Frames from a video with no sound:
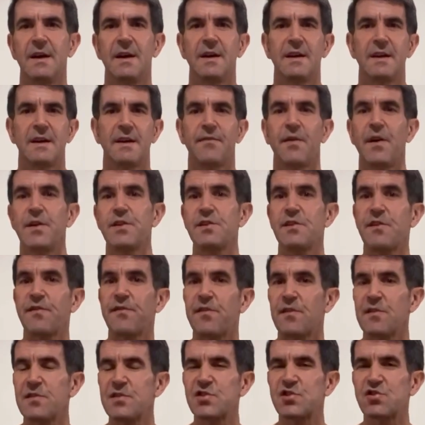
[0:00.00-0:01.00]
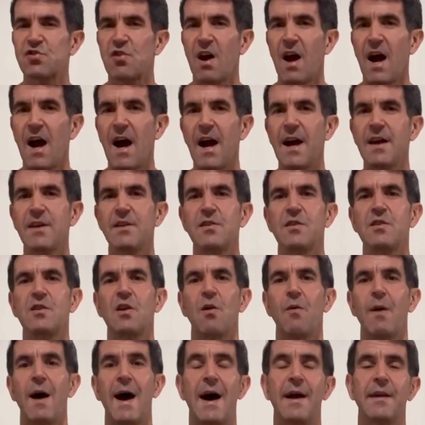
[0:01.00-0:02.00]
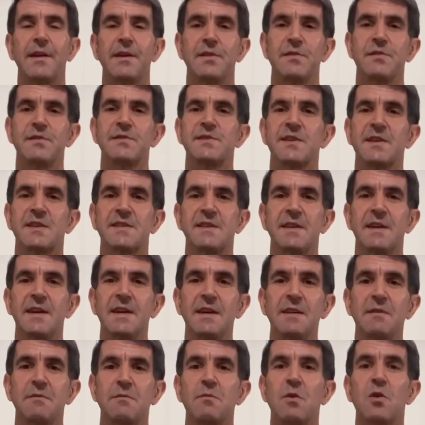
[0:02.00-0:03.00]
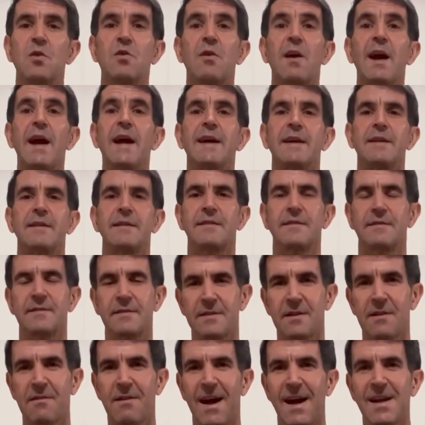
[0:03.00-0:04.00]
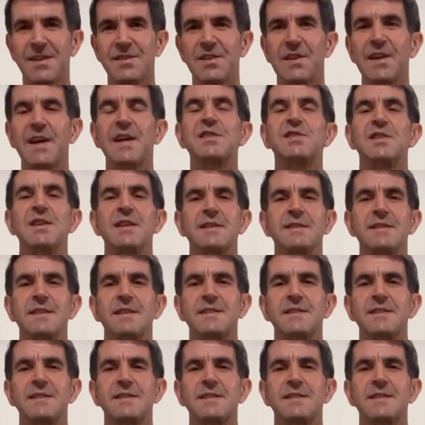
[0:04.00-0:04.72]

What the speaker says: If on your first try you go out and you succeed, well, great, congratulations.